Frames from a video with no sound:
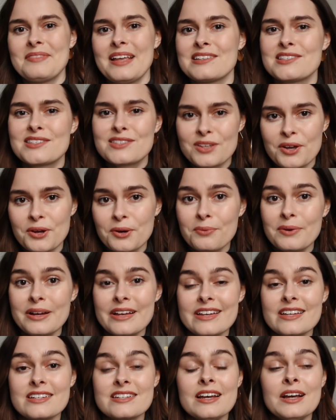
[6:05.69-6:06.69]
That's so
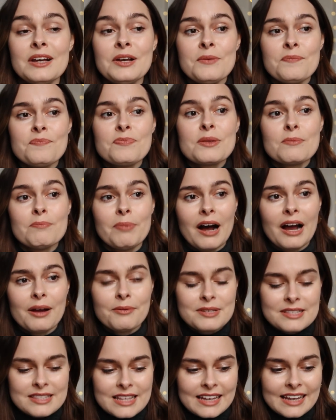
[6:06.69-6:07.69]
weird. But I
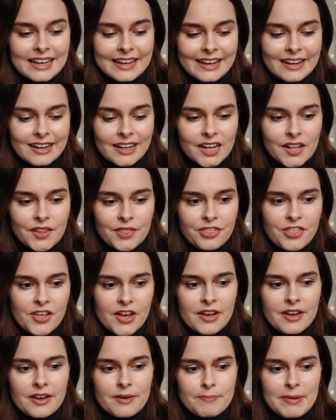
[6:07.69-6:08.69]
was thinking
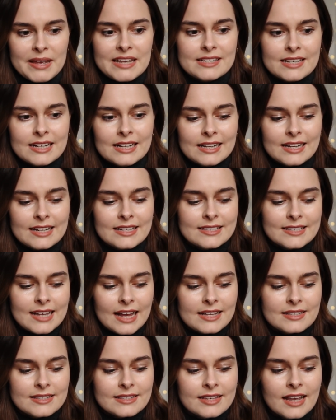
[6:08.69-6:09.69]
that basically it
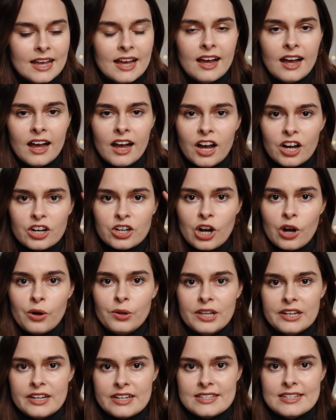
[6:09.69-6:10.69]
sets a
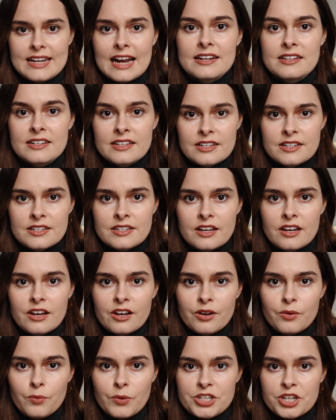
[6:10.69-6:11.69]
goal and a standard
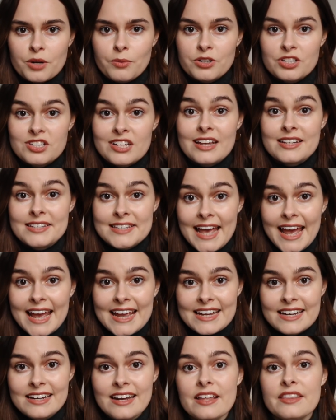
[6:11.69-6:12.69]
which I want to
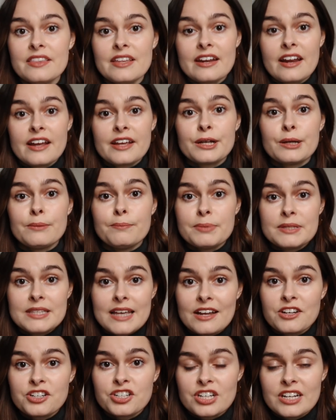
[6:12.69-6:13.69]
attain, and then I can
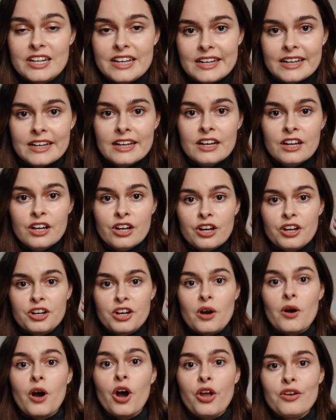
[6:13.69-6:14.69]
potentially
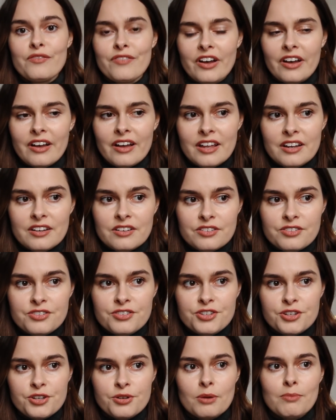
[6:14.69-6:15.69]
go over and
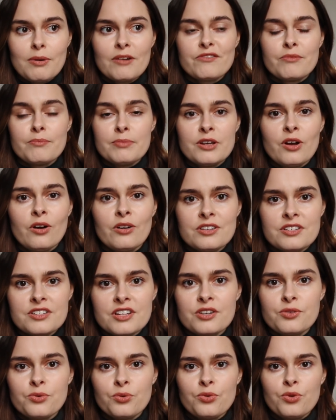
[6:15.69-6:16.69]
do above and beyond
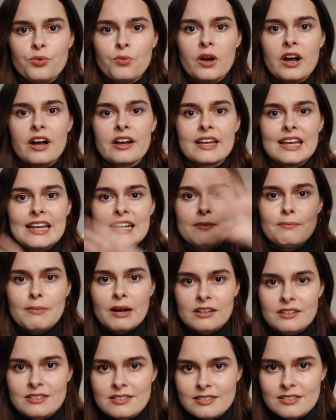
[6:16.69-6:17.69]
and all the work in
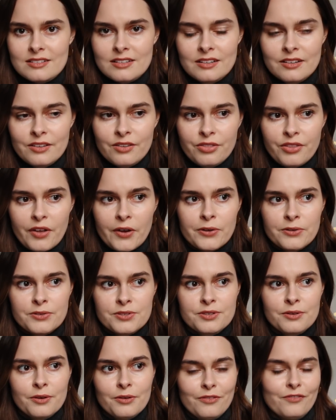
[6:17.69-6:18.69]
amongst
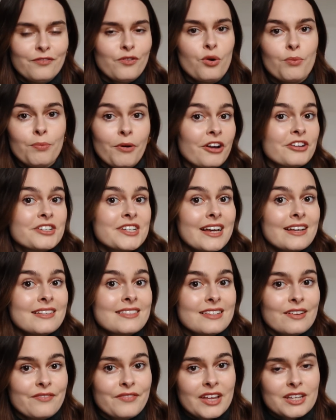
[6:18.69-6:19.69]
those 4
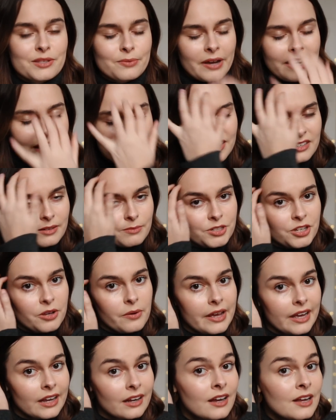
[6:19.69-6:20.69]
protests, if that's what I end up
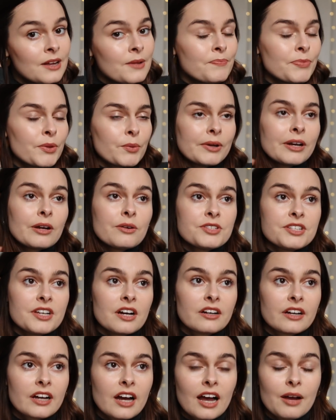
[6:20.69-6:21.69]
doing. When I was
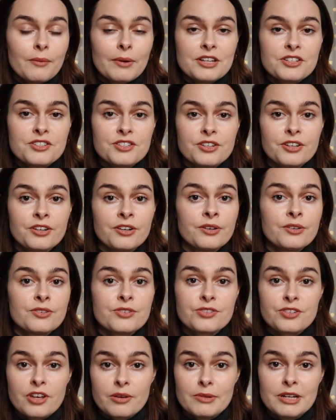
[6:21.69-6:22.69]
younger, I went to
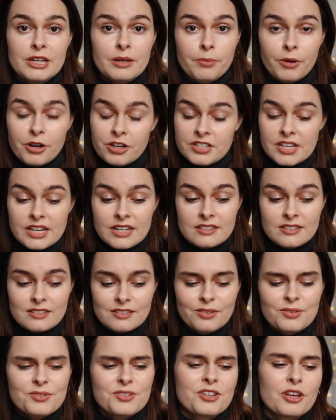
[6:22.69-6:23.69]
so many protests,
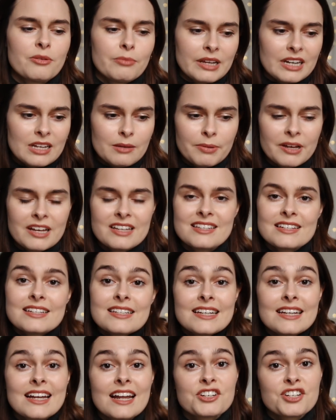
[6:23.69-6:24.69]
not so many, but as a
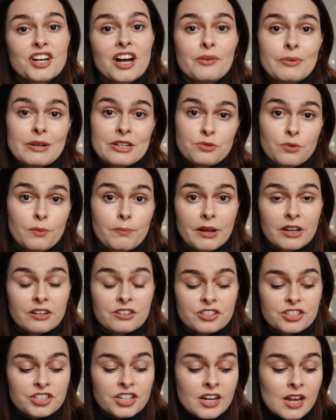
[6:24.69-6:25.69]
teenager, I went to a
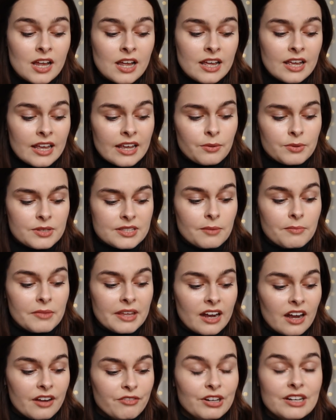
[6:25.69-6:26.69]
bunch. It was
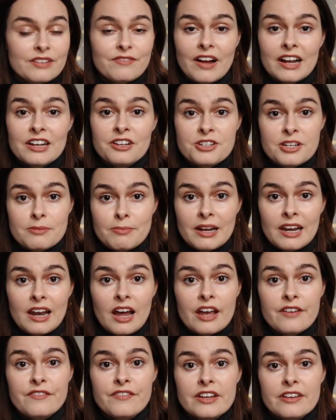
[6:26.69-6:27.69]
something I really valued in my
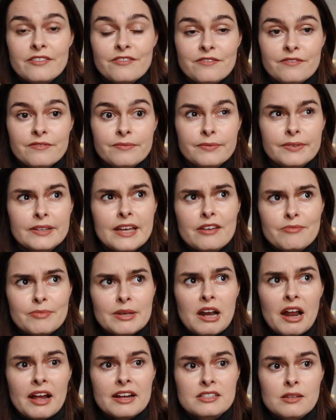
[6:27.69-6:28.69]
life. It gave
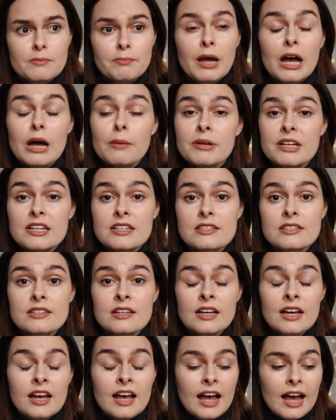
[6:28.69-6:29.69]
me like some purpose.
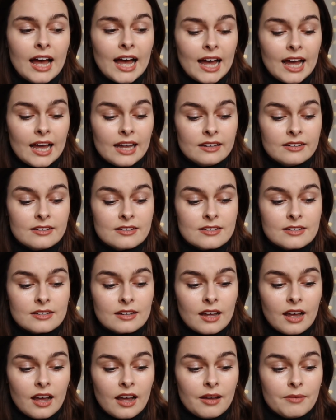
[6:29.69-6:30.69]
And
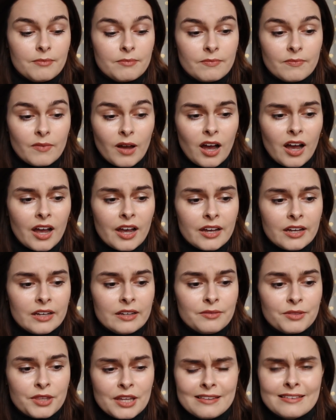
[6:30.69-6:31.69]

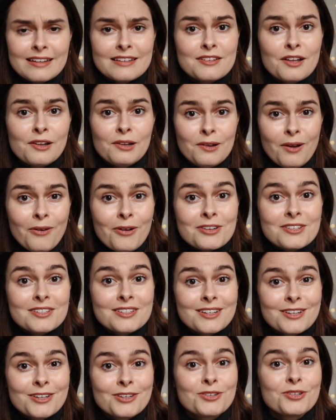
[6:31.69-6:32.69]
I think there's a lot
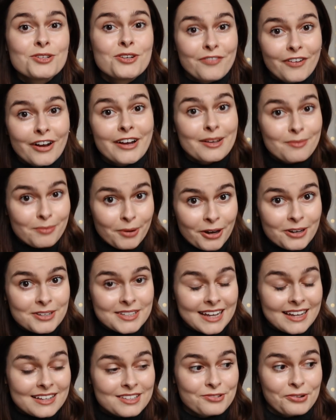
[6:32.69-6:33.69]
to fucking
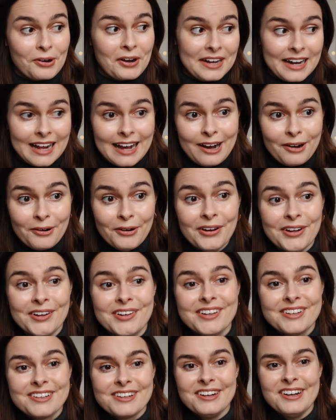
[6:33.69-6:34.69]
protest right now.
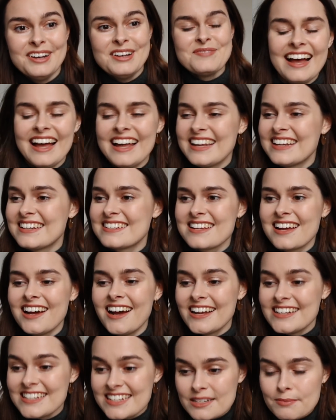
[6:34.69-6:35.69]
And
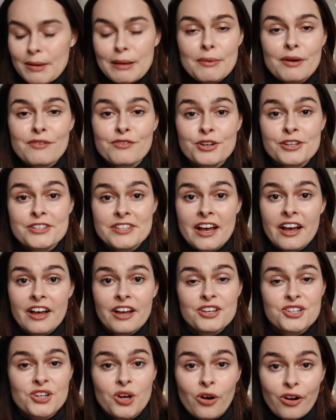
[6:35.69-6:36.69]
I need to make my voice
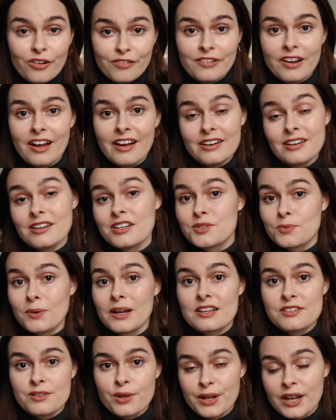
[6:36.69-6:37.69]
heard offline as
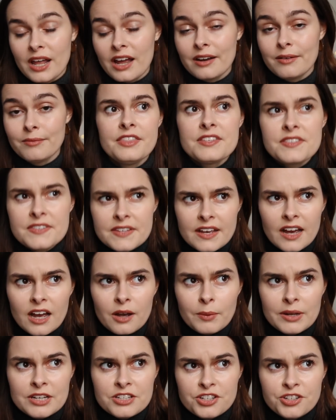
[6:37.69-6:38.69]
well as online. This year I
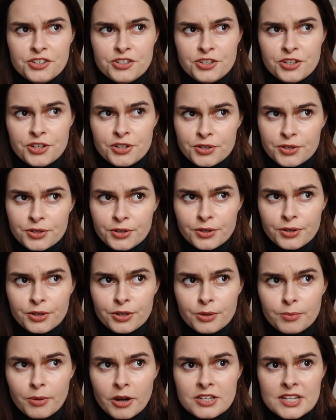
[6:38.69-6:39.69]
went to
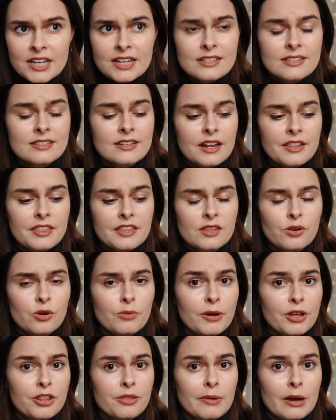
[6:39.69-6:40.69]
2 protests and I think they were
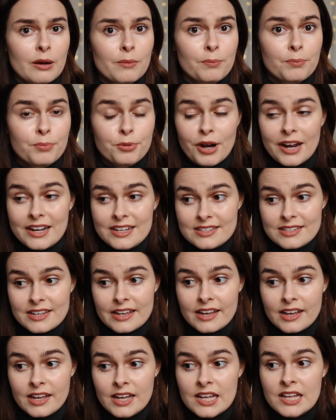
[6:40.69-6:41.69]
both about
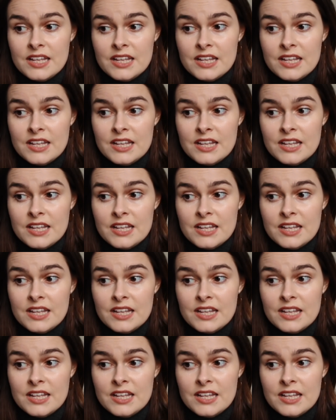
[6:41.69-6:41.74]
Brexit.